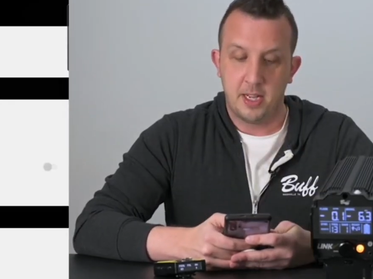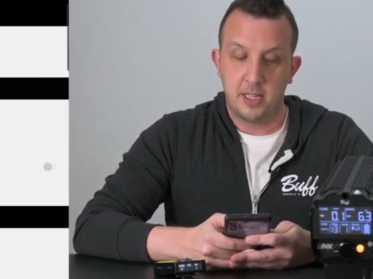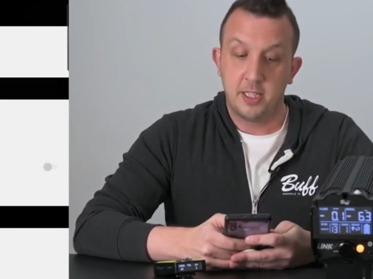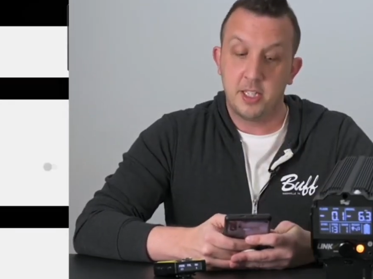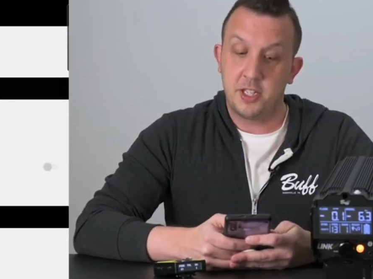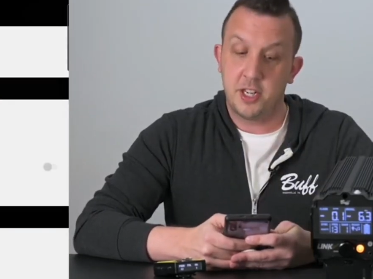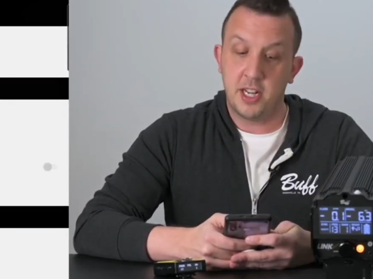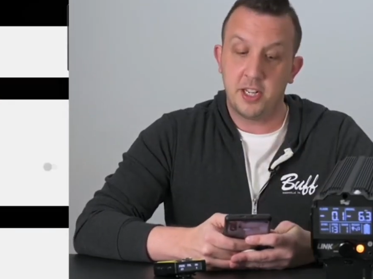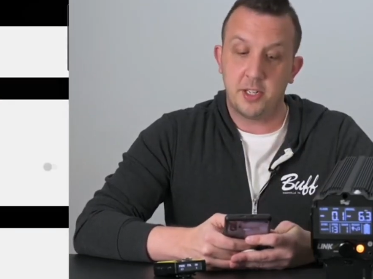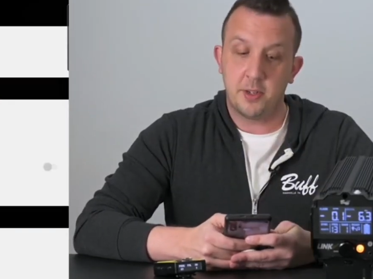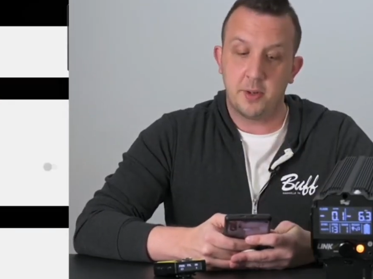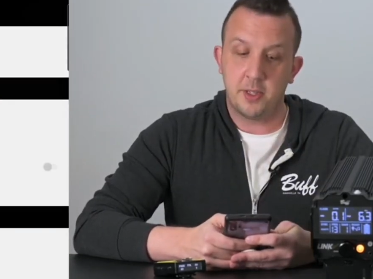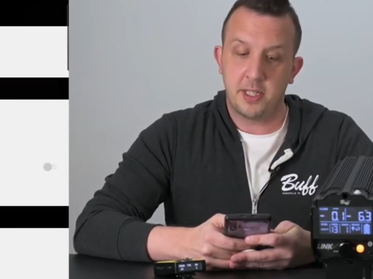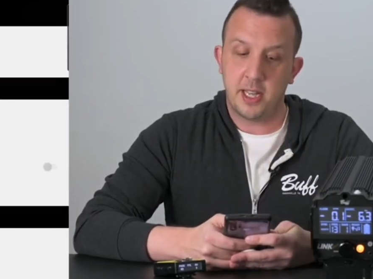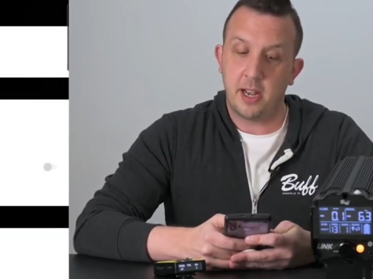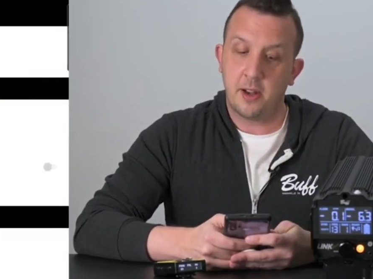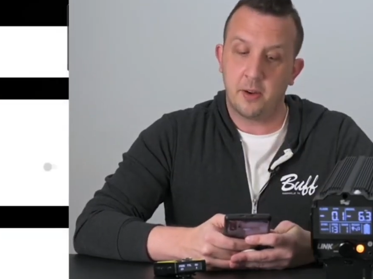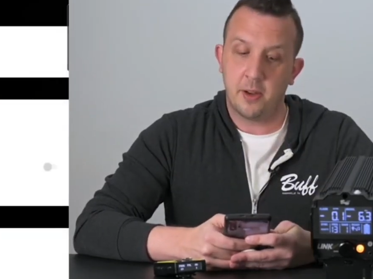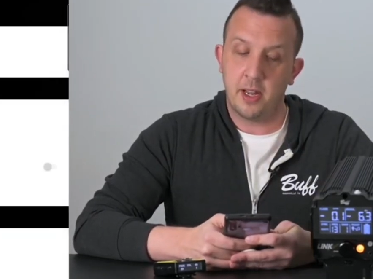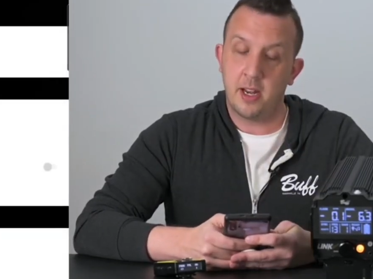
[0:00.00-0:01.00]
To change your
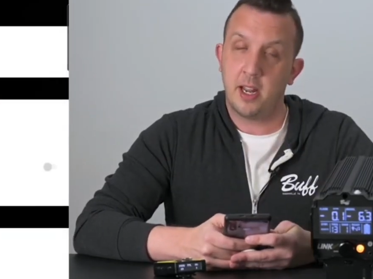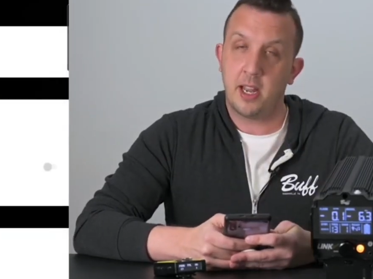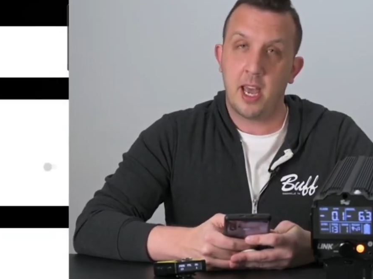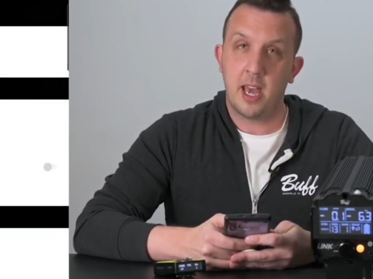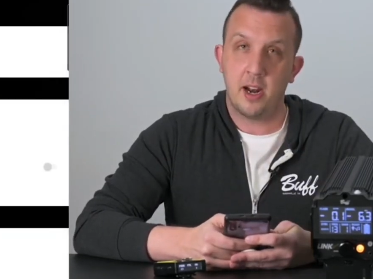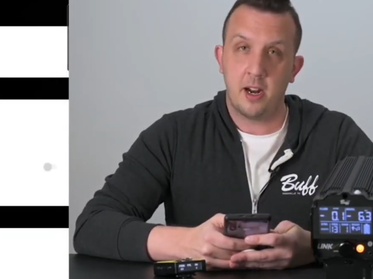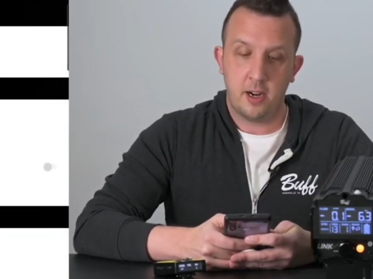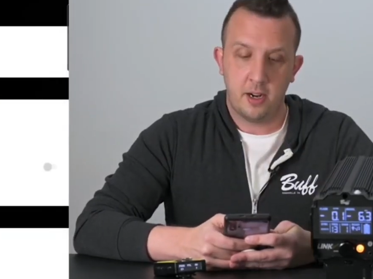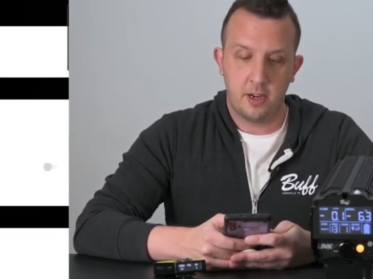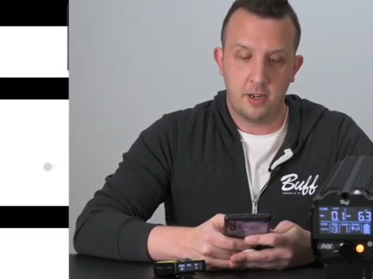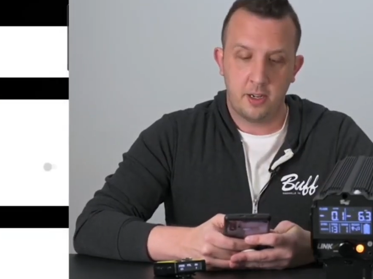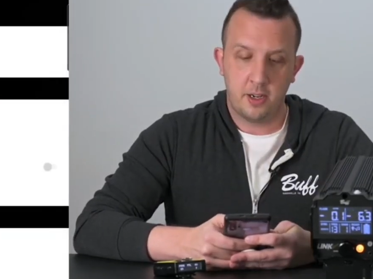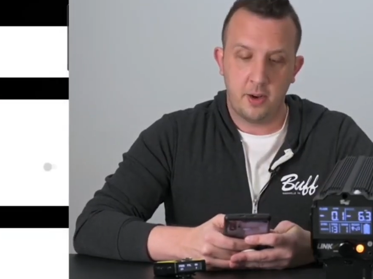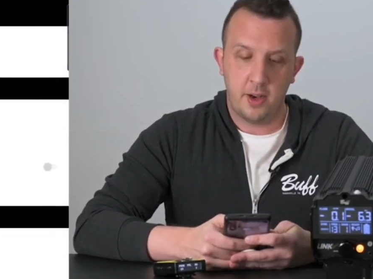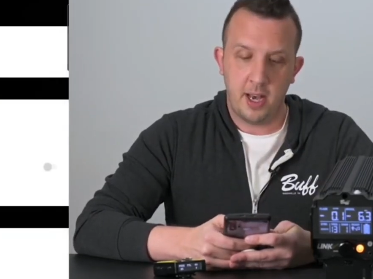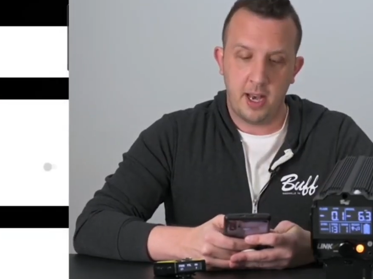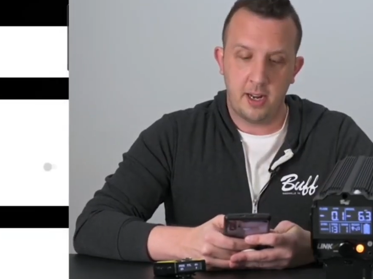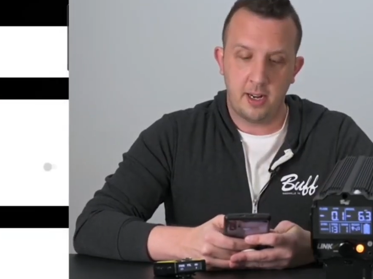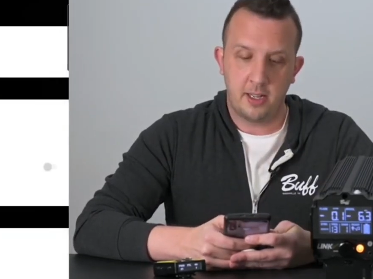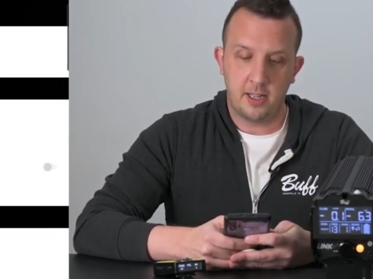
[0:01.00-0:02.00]
recycle indicator, go
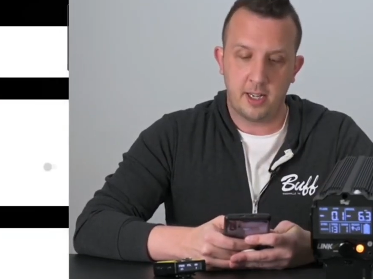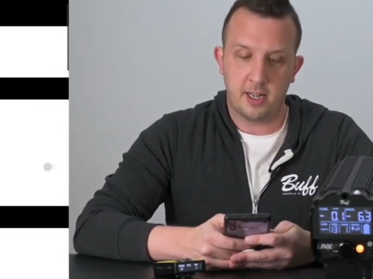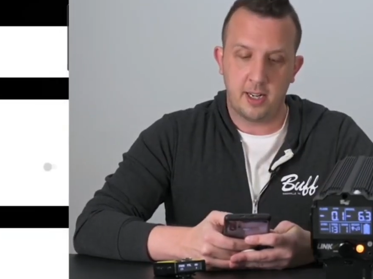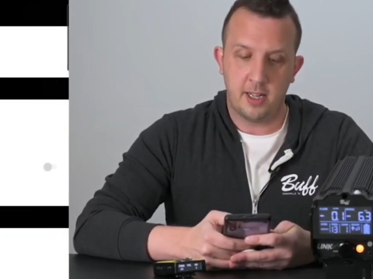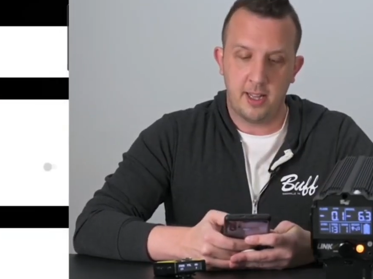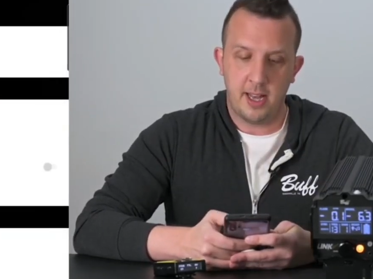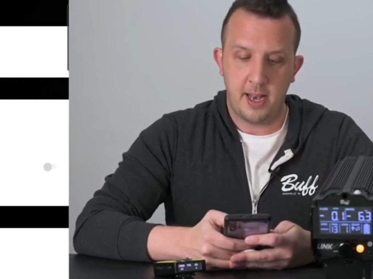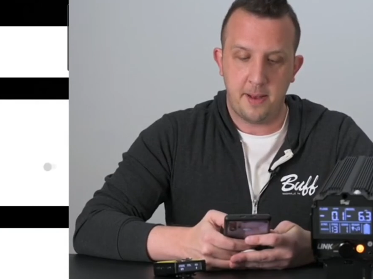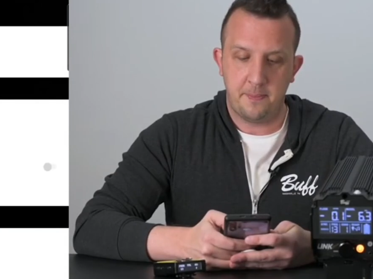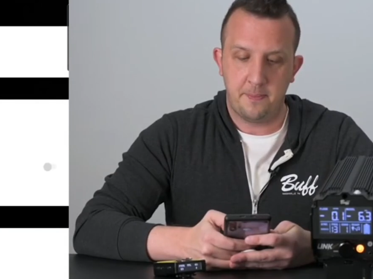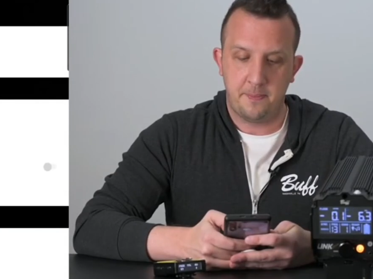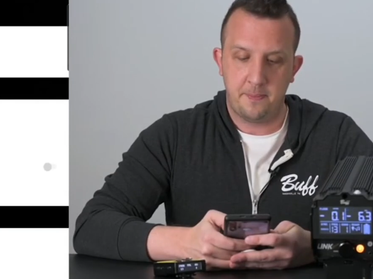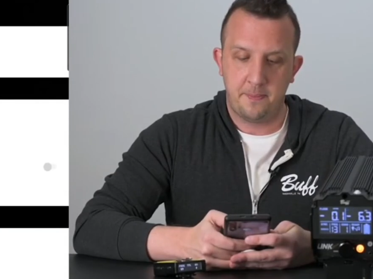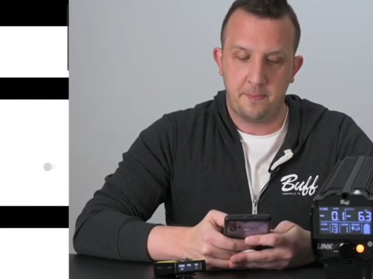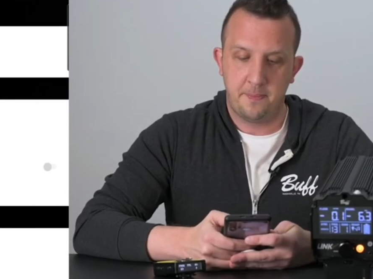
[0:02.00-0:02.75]
ahead and click on that.